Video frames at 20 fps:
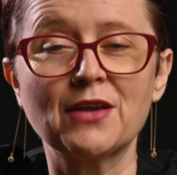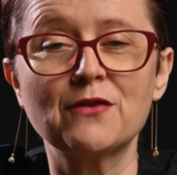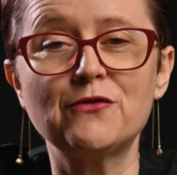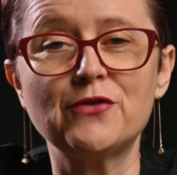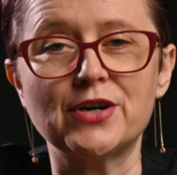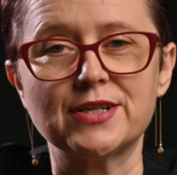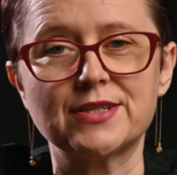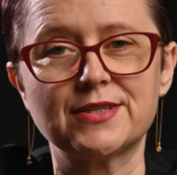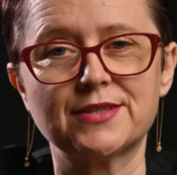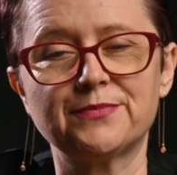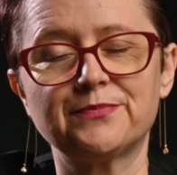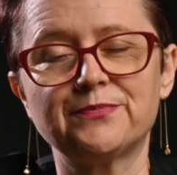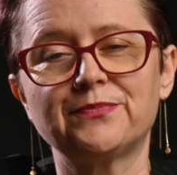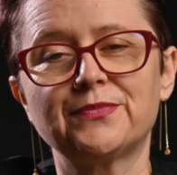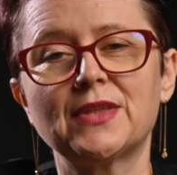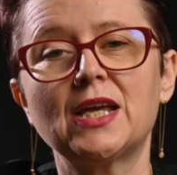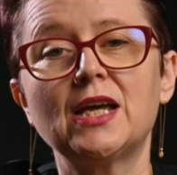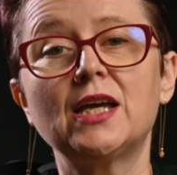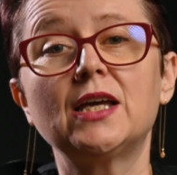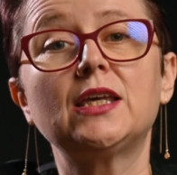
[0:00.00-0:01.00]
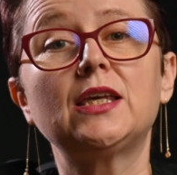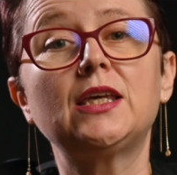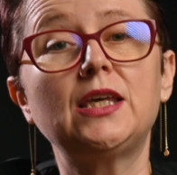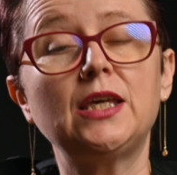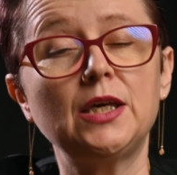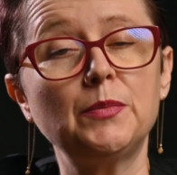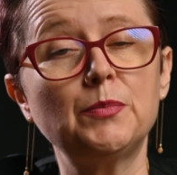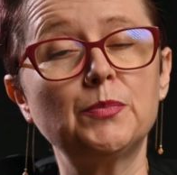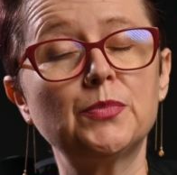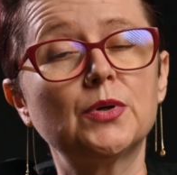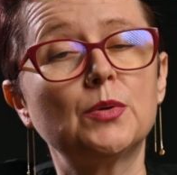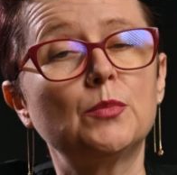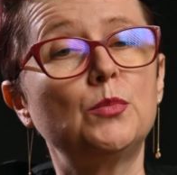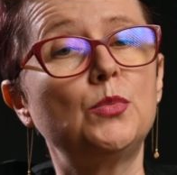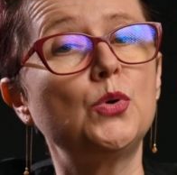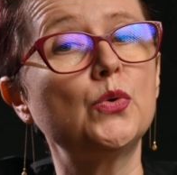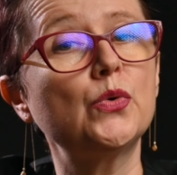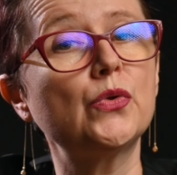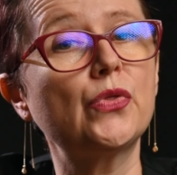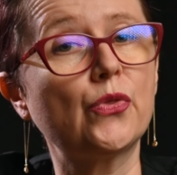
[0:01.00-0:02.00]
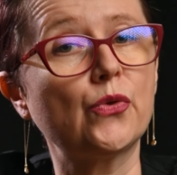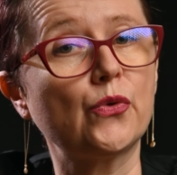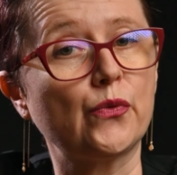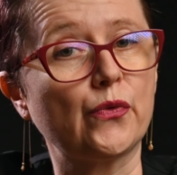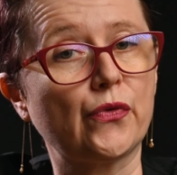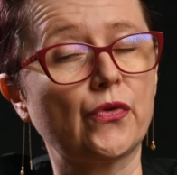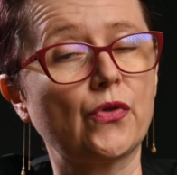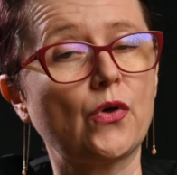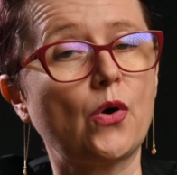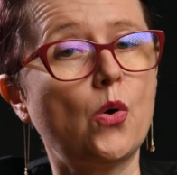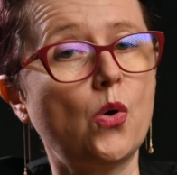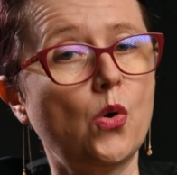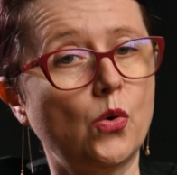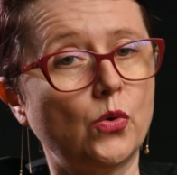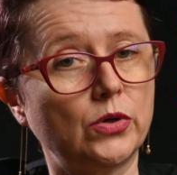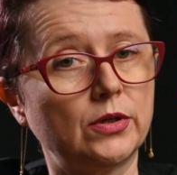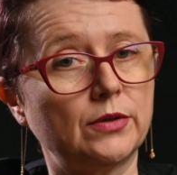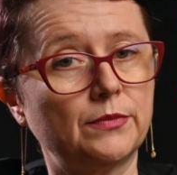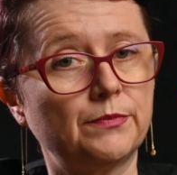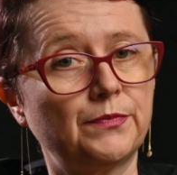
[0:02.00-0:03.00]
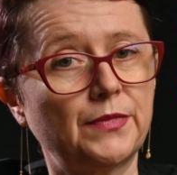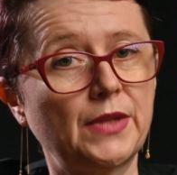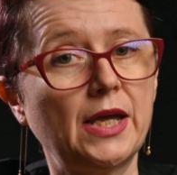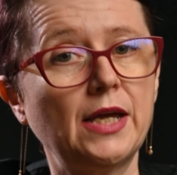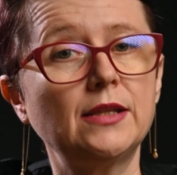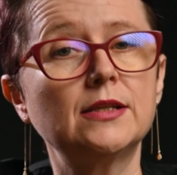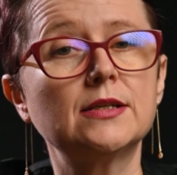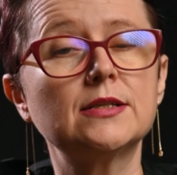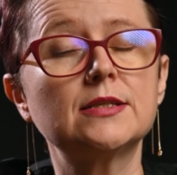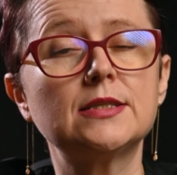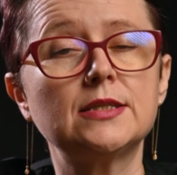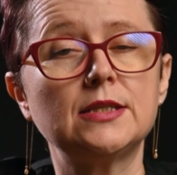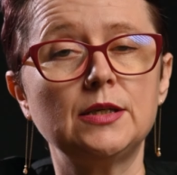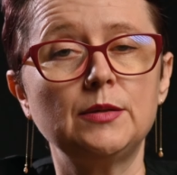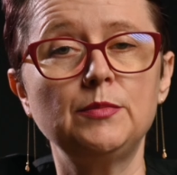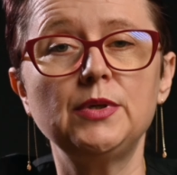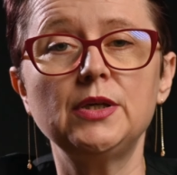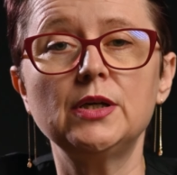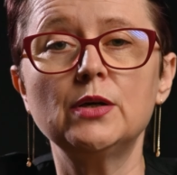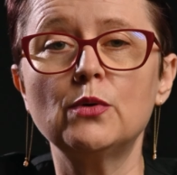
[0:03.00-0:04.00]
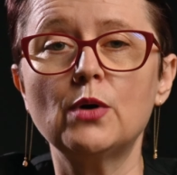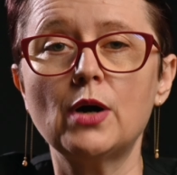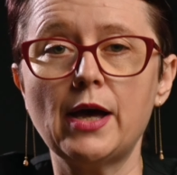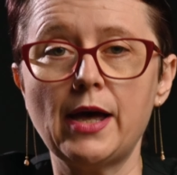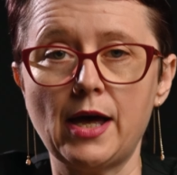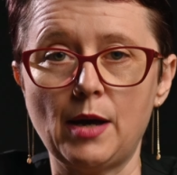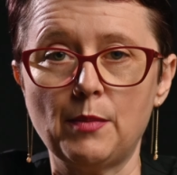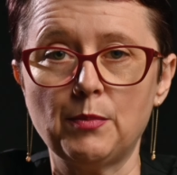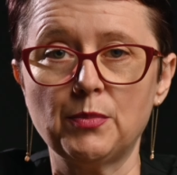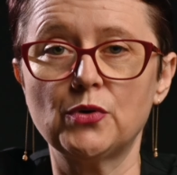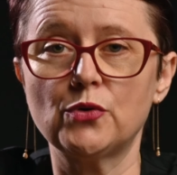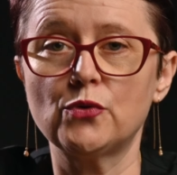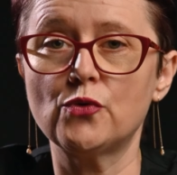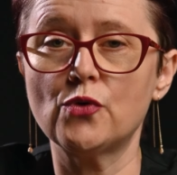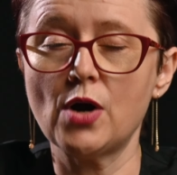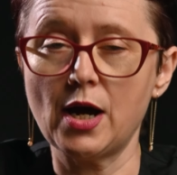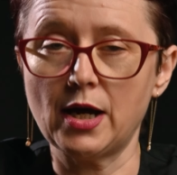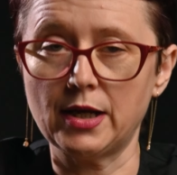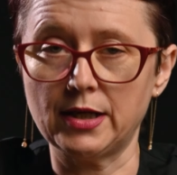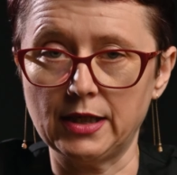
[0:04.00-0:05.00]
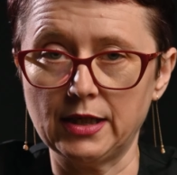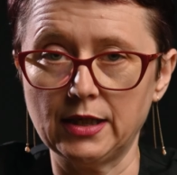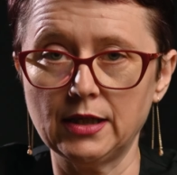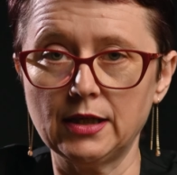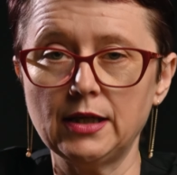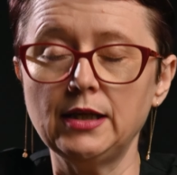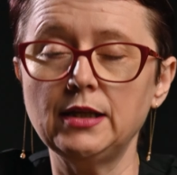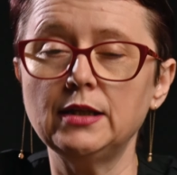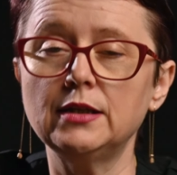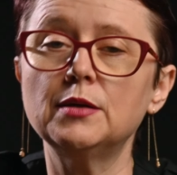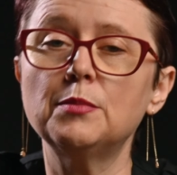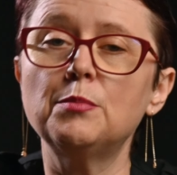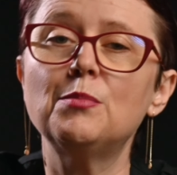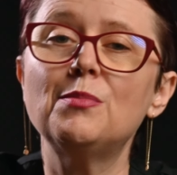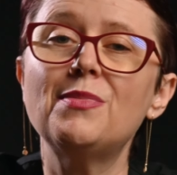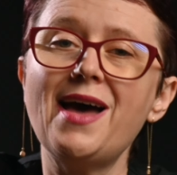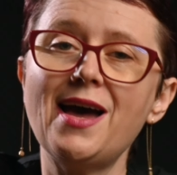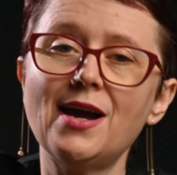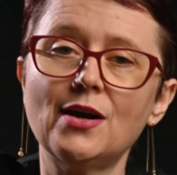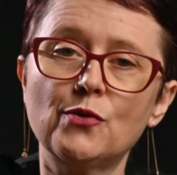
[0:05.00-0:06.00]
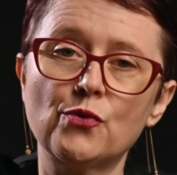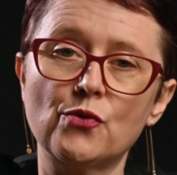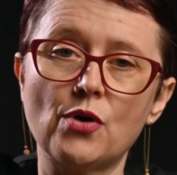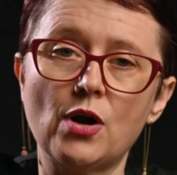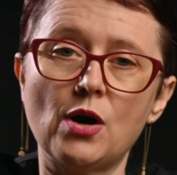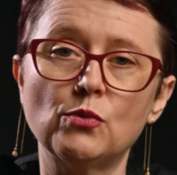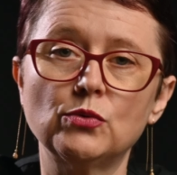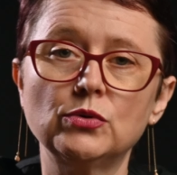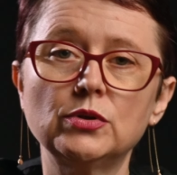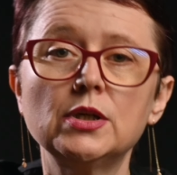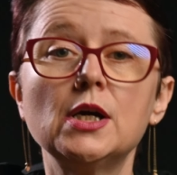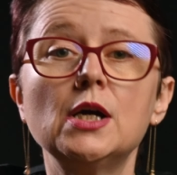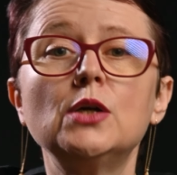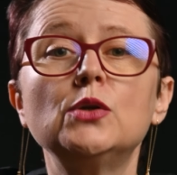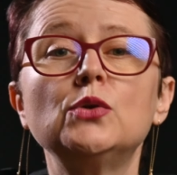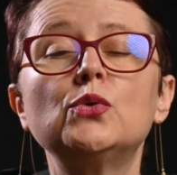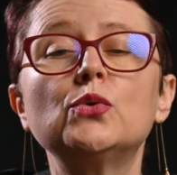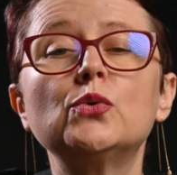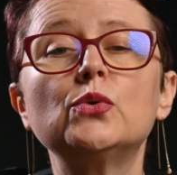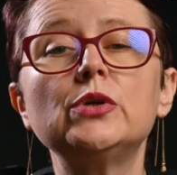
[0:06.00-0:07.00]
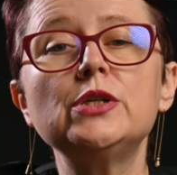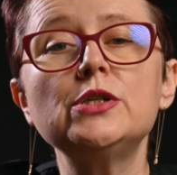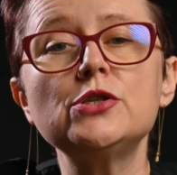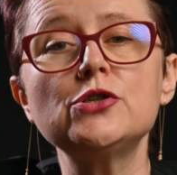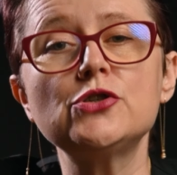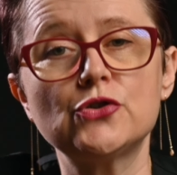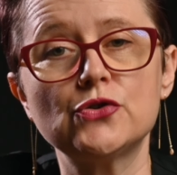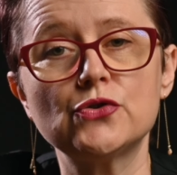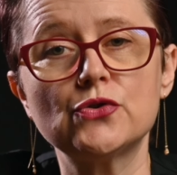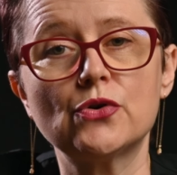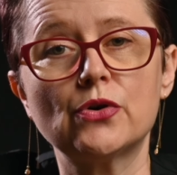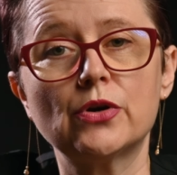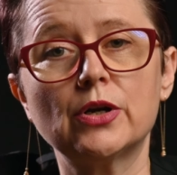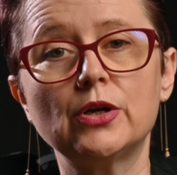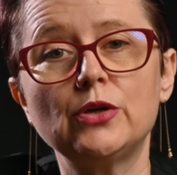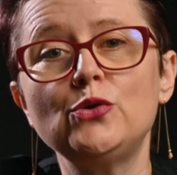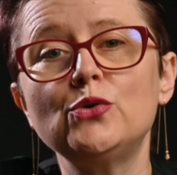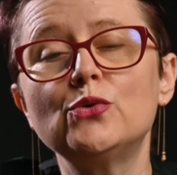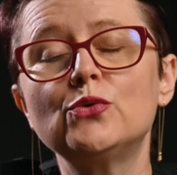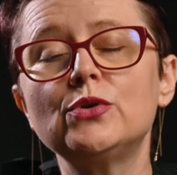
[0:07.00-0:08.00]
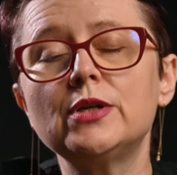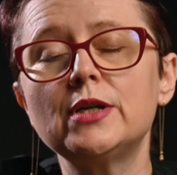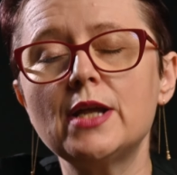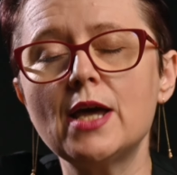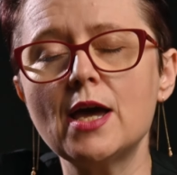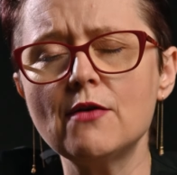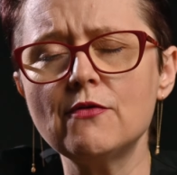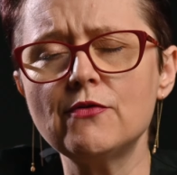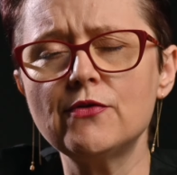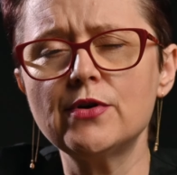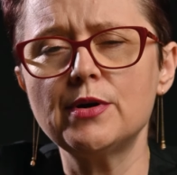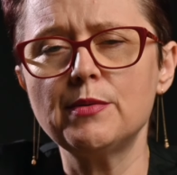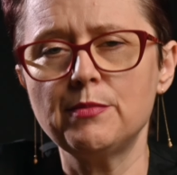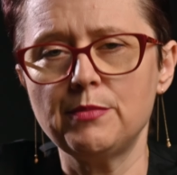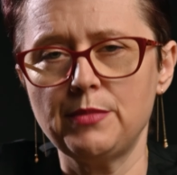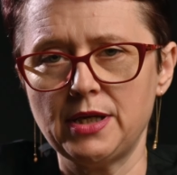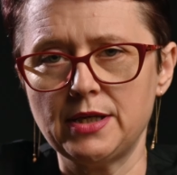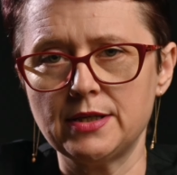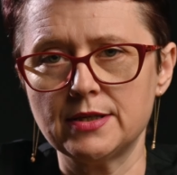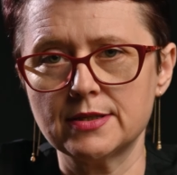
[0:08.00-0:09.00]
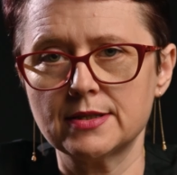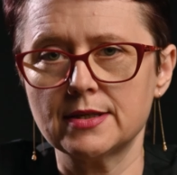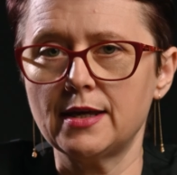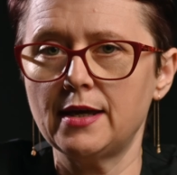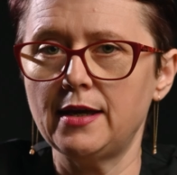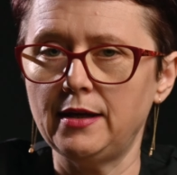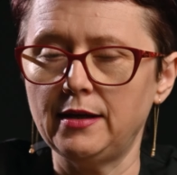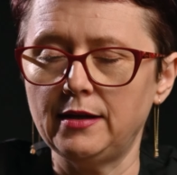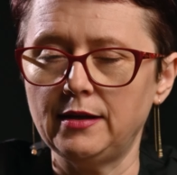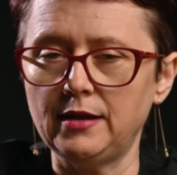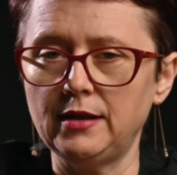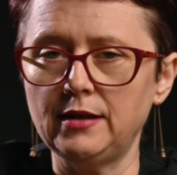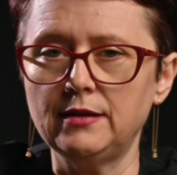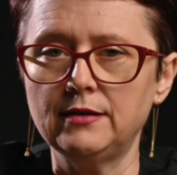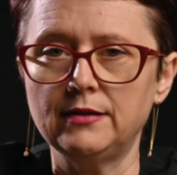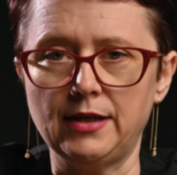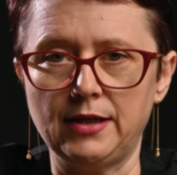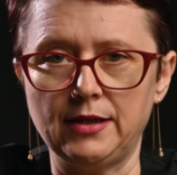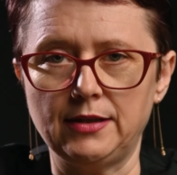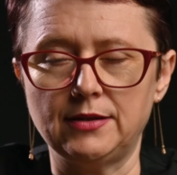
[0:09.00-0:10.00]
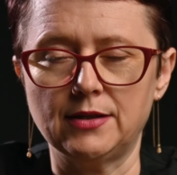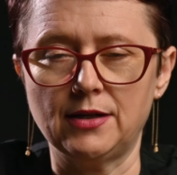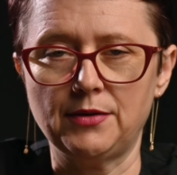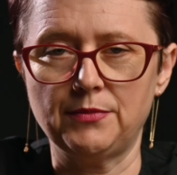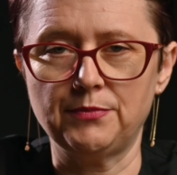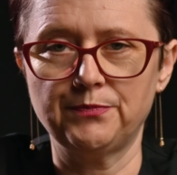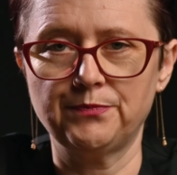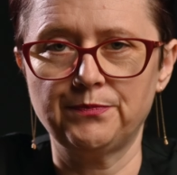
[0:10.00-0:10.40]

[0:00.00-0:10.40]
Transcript: First, keep Bluetooth on and the SiBio app running in the background to ensure you never miss any data.